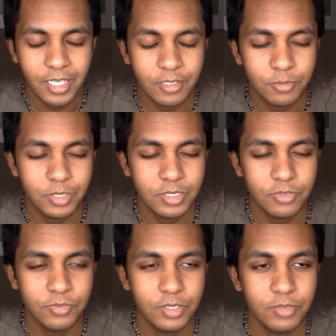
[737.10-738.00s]
And when
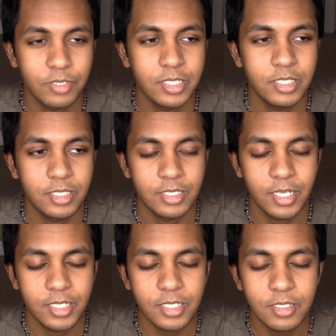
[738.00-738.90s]
you feel ready and
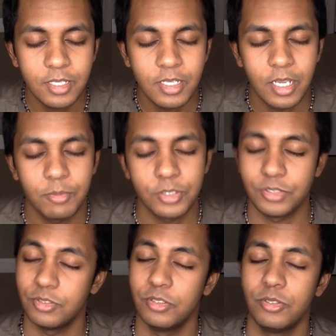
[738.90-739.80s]
guided, I
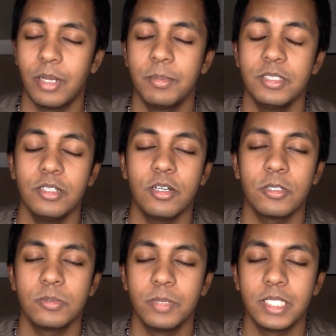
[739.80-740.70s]
want you to drop into your
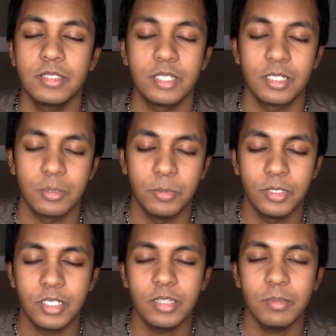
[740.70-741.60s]
heart space and
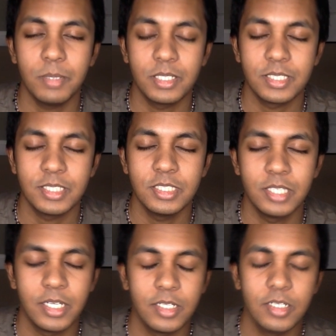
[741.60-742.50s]
communicate the message
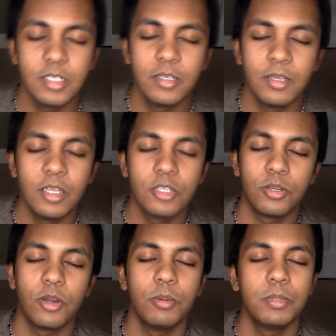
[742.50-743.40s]
that
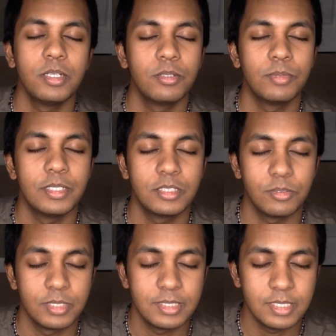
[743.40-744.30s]
you're open and willing to
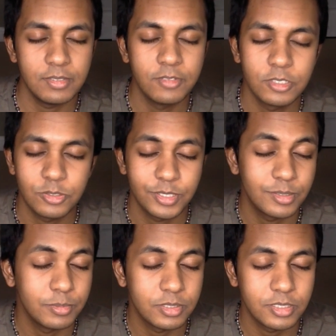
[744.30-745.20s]
receive this
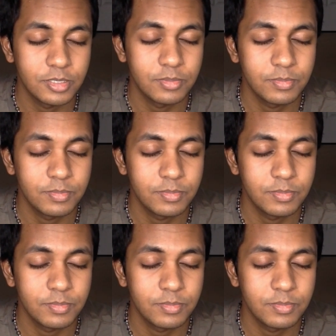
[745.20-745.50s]
transmission.